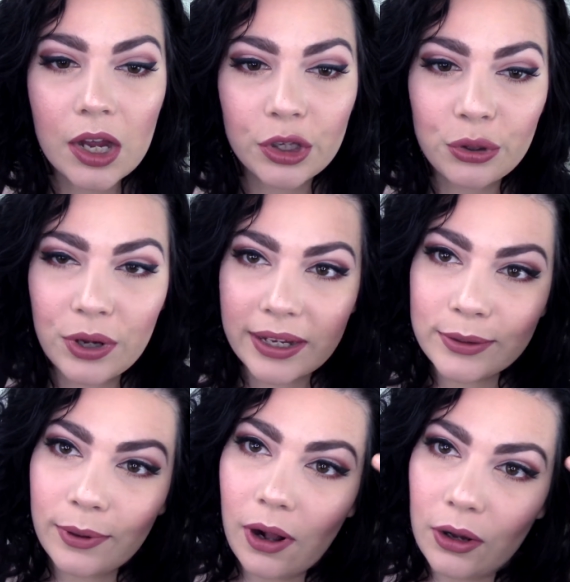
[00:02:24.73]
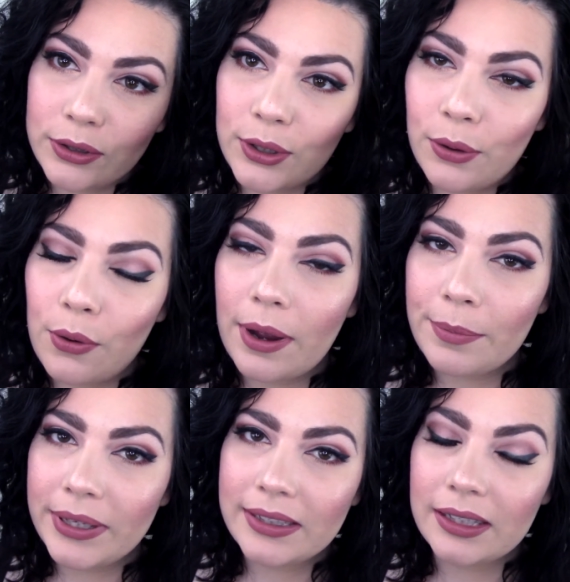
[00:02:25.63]
you guys will also
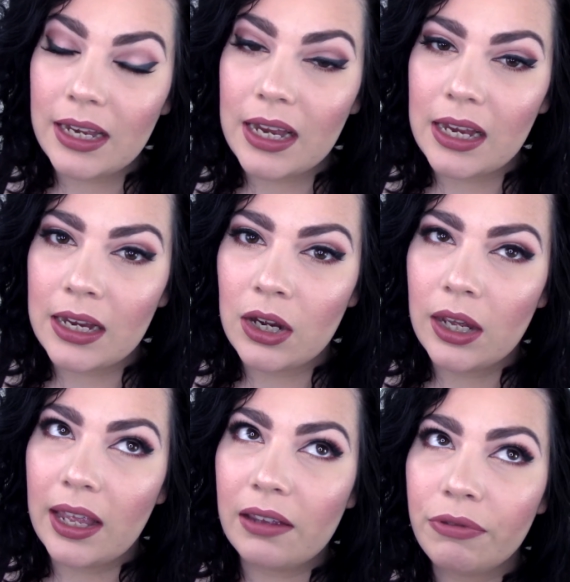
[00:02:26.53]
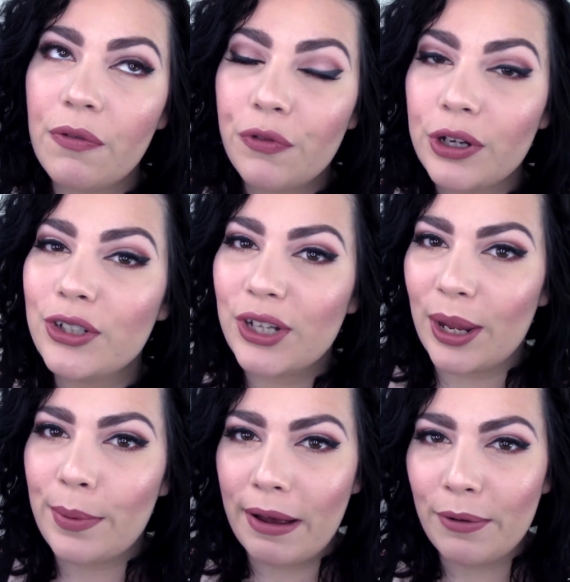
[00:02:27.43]
be seeing, if the footage
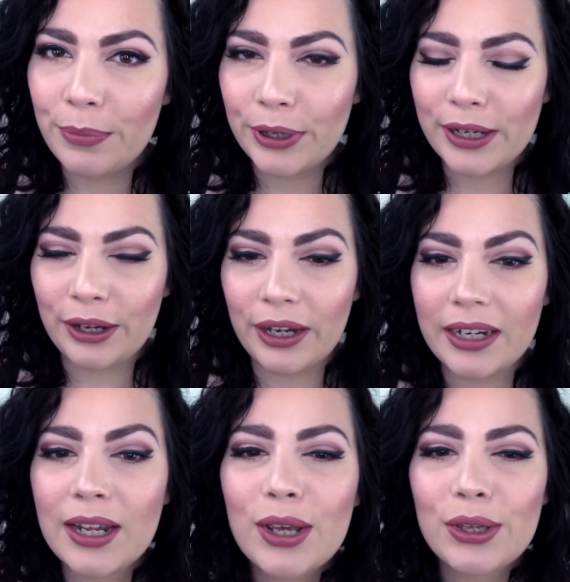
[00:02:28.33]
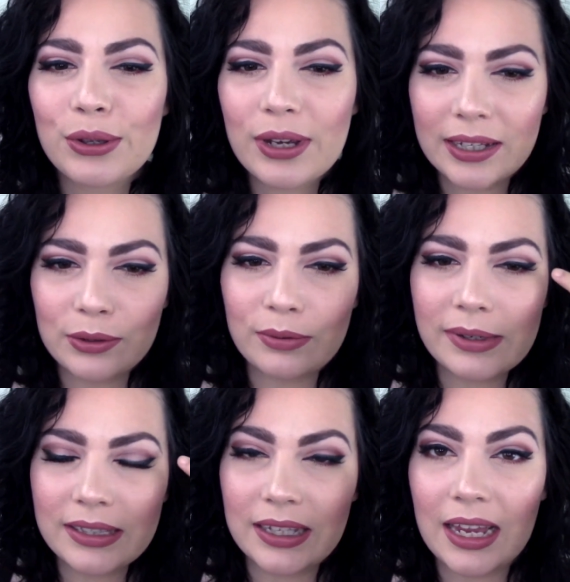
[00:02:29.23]
came out pretty good, you guys will be
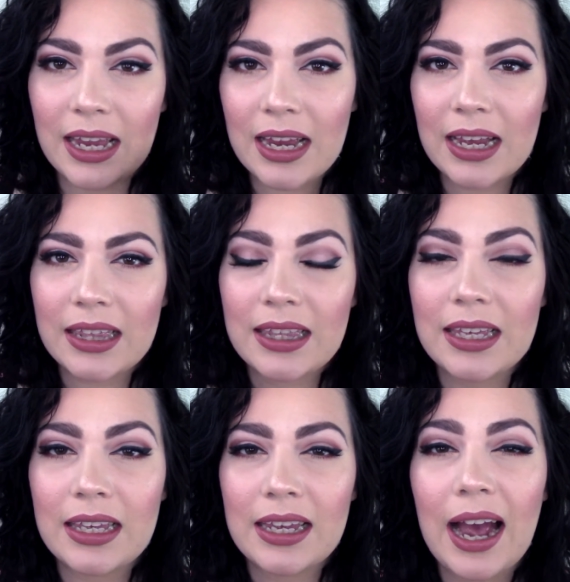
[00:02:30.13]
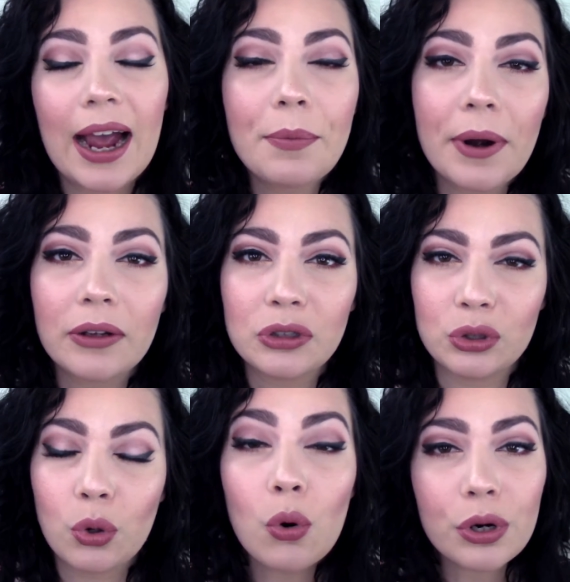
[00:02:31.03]
seeing the eyebrow
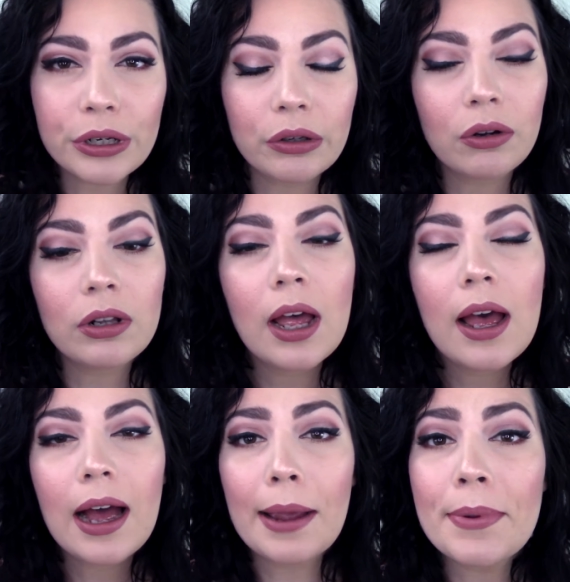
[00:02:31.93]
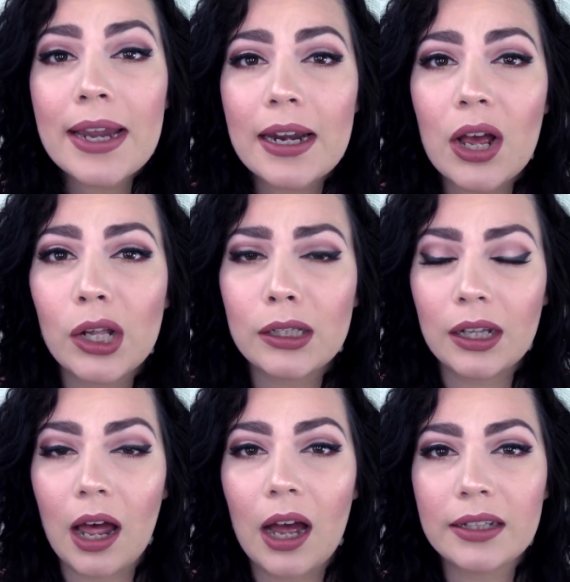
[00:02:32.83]
tutorial. I've been getting a
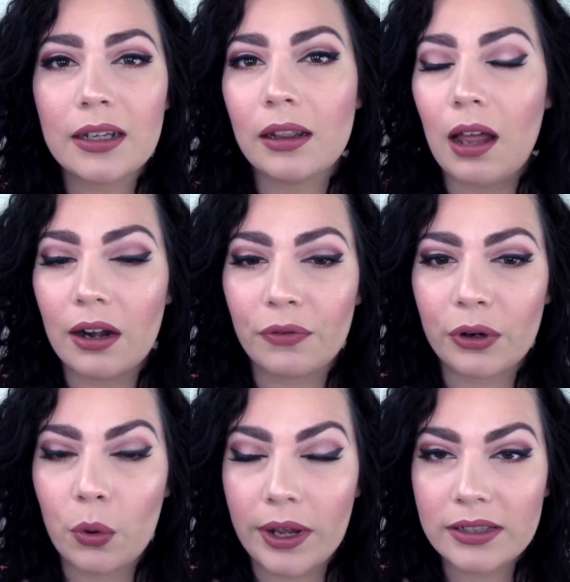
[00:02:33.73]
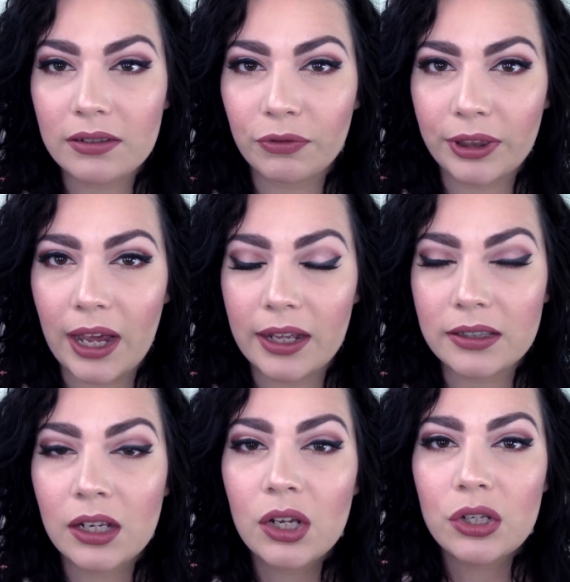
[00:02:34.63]
lot of requests for
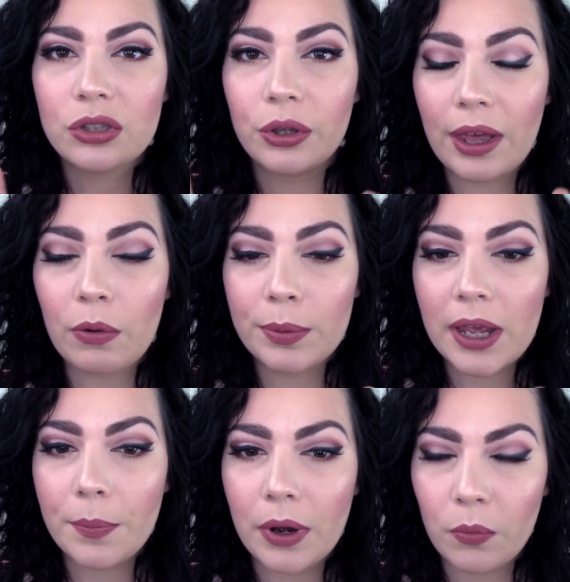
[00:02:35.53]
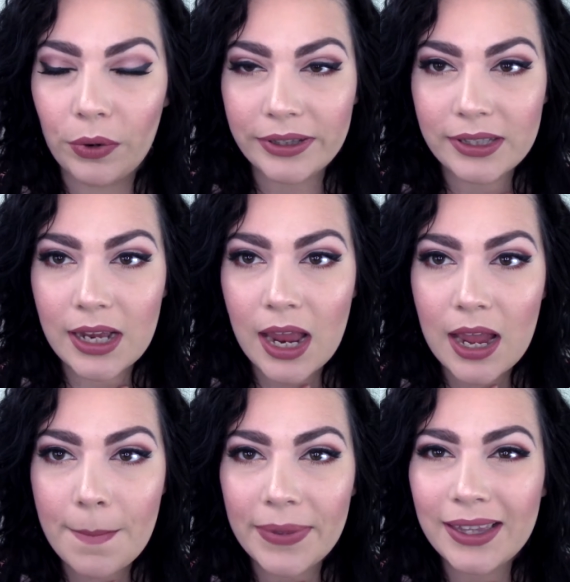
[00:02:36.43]
that, so that will be up on
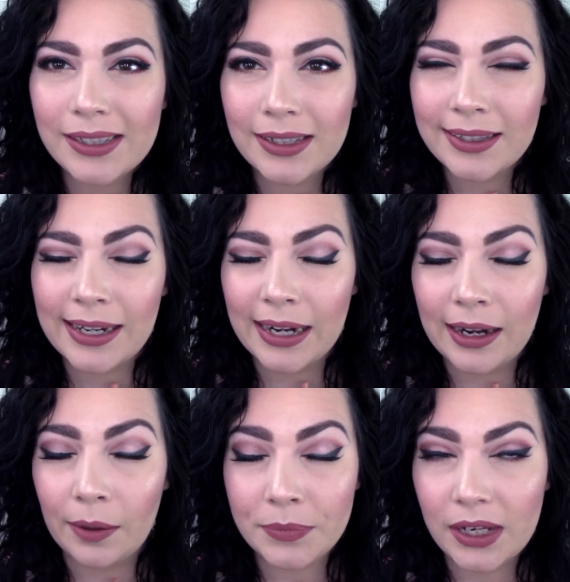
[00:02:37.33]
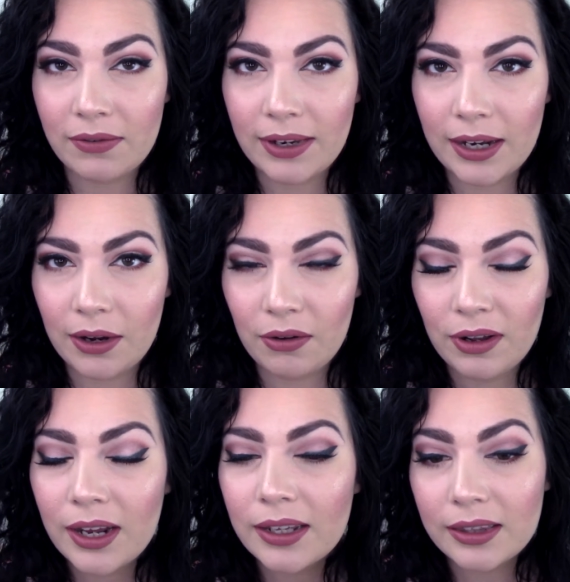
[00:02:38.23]
Wednesday. But this isn't an update video.
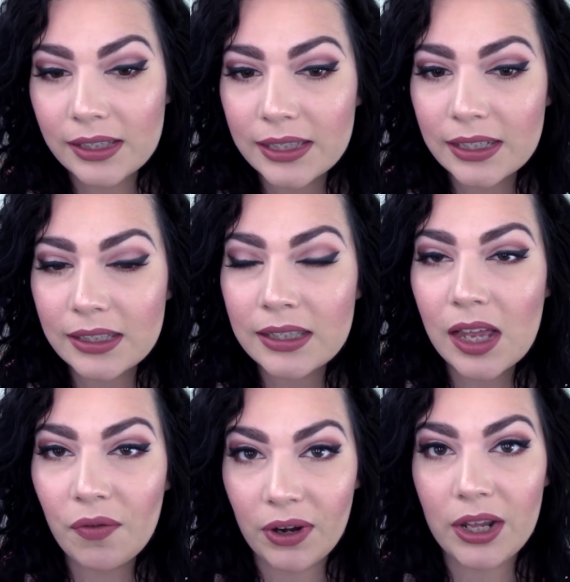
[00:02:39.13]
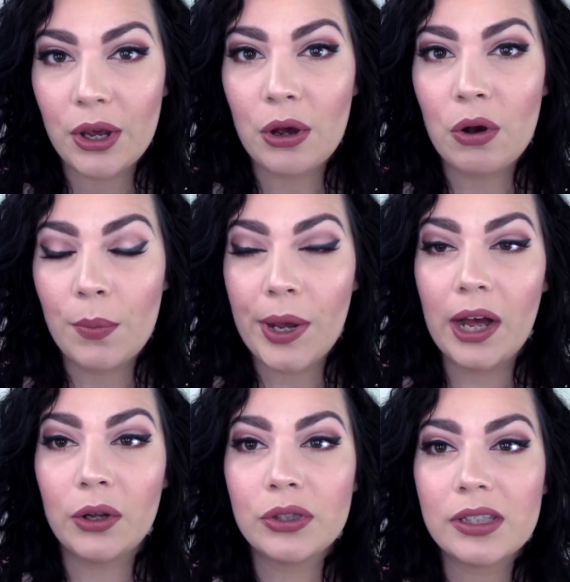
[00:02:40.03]
This is a video
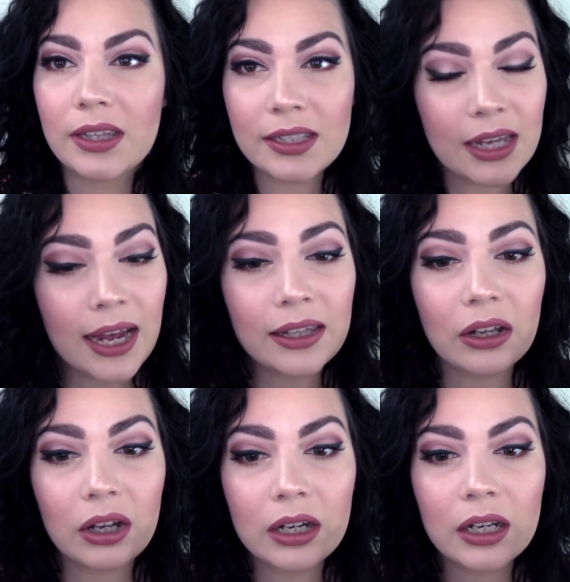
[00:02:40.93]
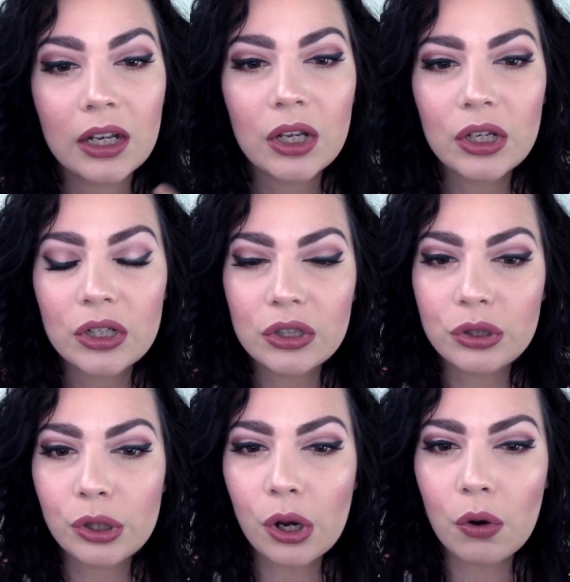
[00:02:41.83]
about this eye look.
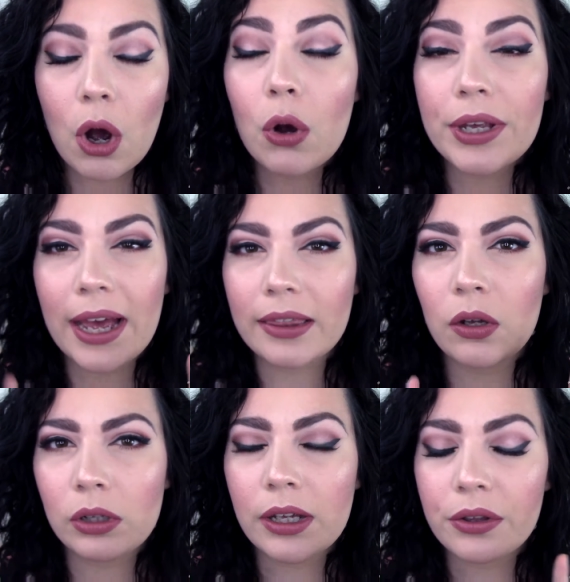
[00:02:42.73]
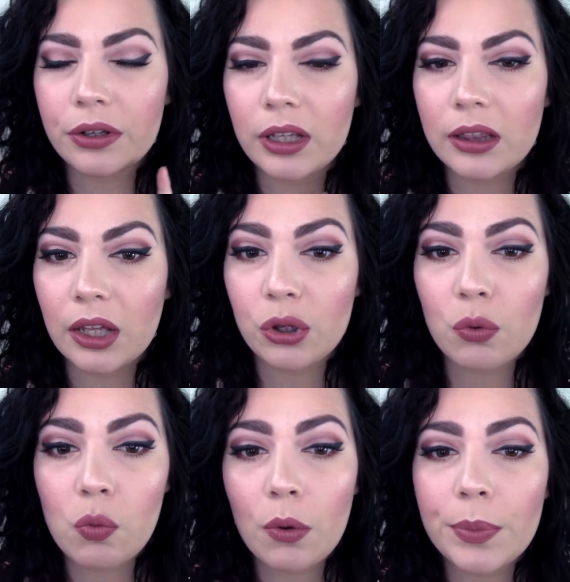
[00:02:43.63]
So, oh yeah, the only other thing that you
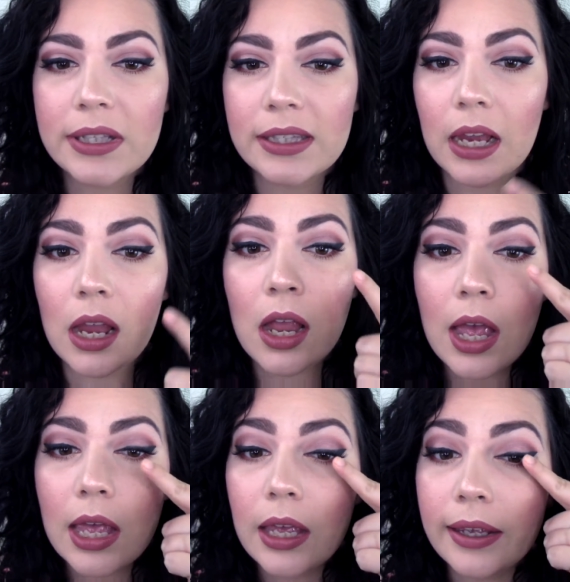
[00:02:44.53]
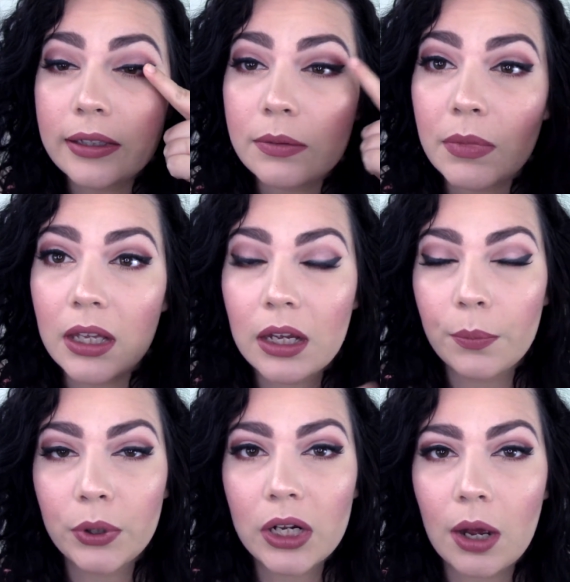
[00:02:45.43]
won't be seeing is me
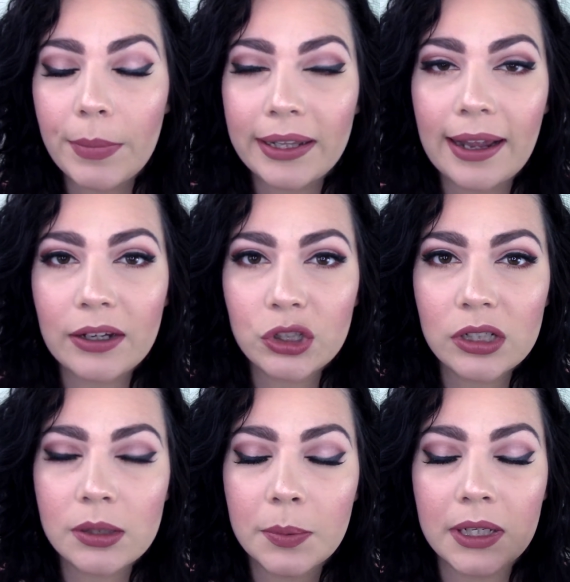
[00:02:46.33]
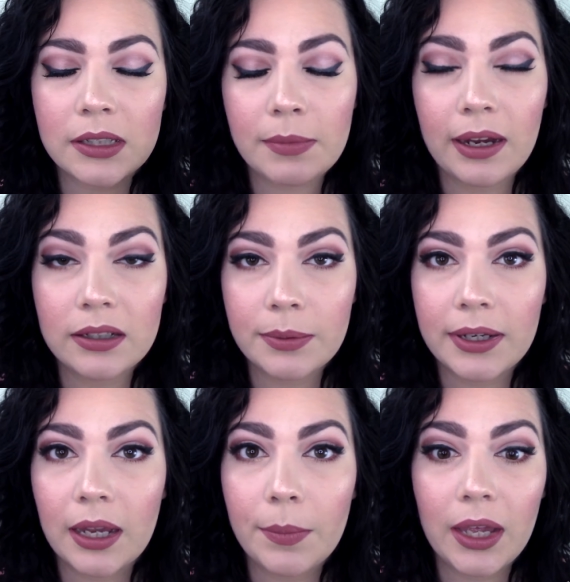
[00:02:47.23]
putting on my lashes because my husband
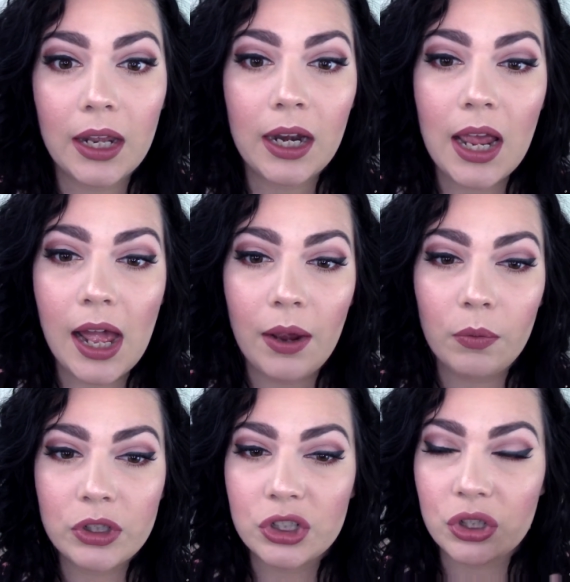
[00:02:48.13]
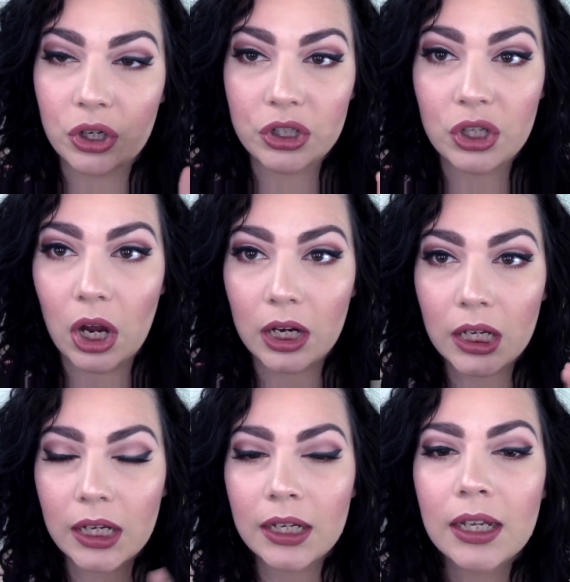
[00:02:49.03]
came in and we just started
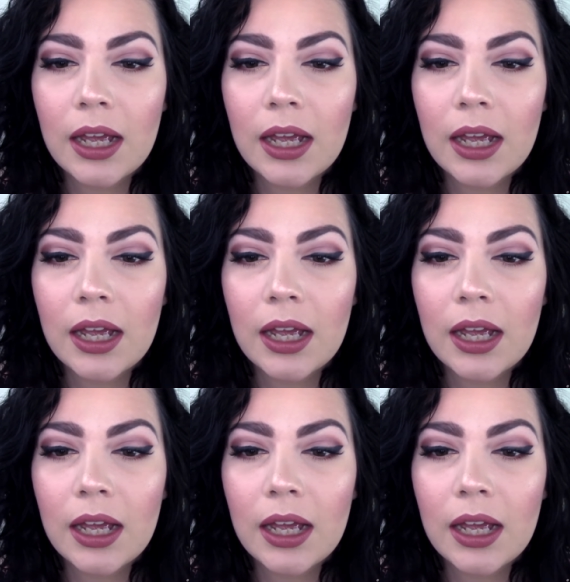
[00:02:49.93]
talking.